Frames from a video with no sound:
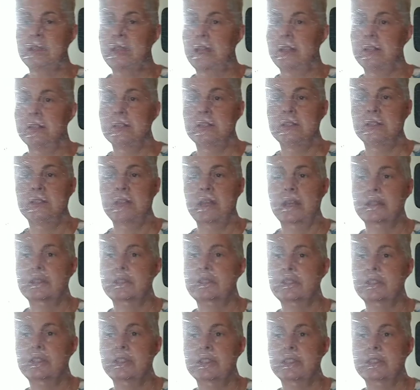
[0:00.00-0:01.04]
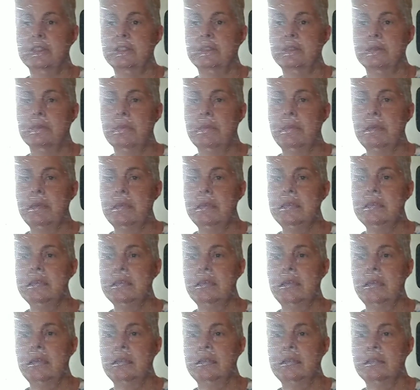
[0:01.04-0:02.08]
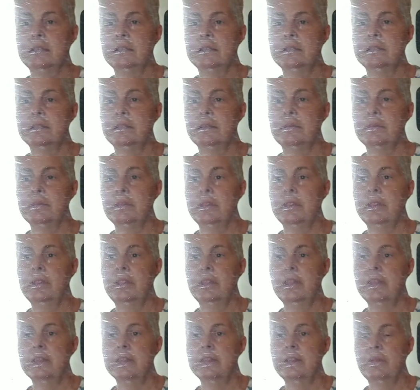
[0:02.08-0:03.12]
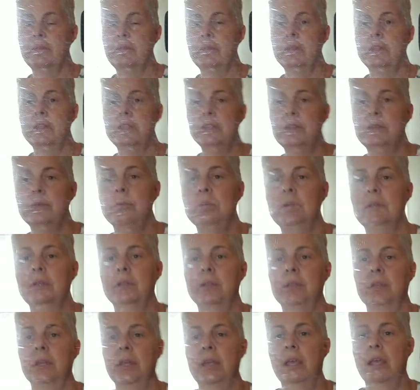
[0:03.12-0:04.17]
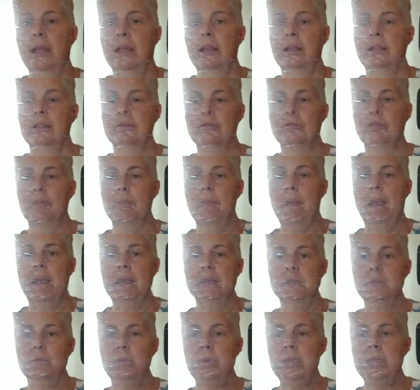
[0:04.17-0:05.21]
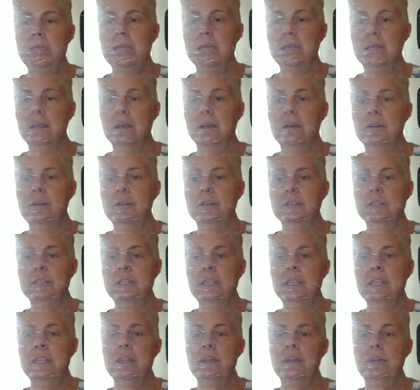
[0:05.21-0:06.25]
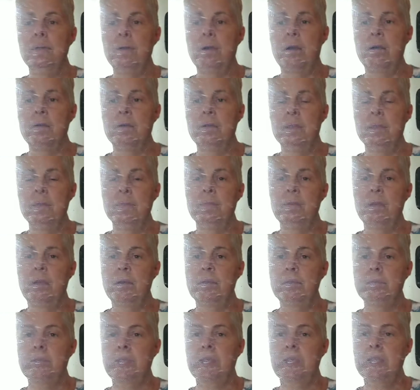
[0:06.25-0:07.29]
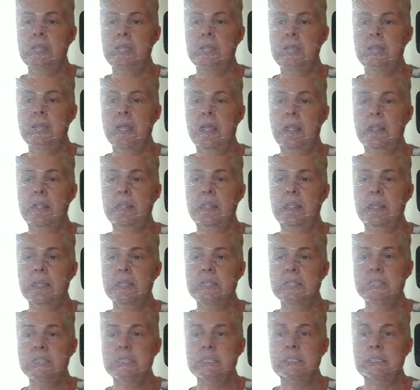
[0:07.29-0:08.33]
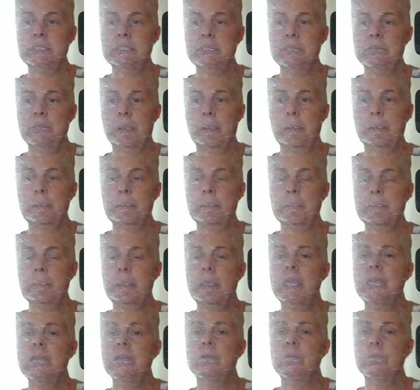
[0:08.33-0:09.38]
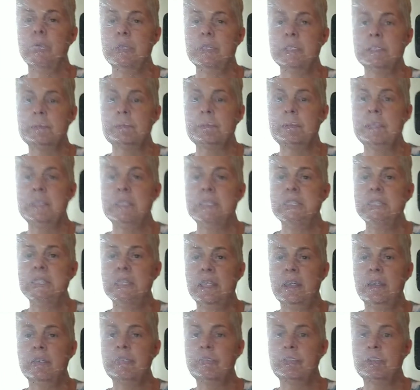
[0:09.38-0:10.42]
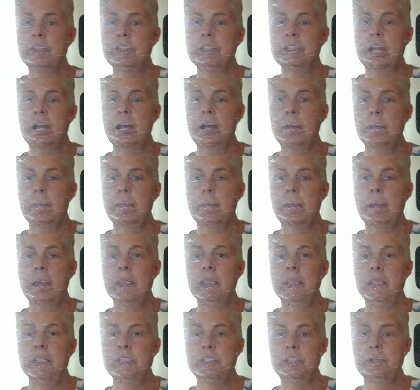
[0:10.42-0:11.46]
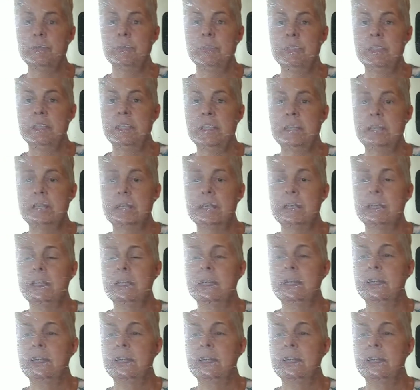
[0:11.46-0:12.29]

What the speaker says: That's just me and some of the things I've been doing for the past week on keto. I'll keep you updated. I'll actually make recipes the first time and let you see,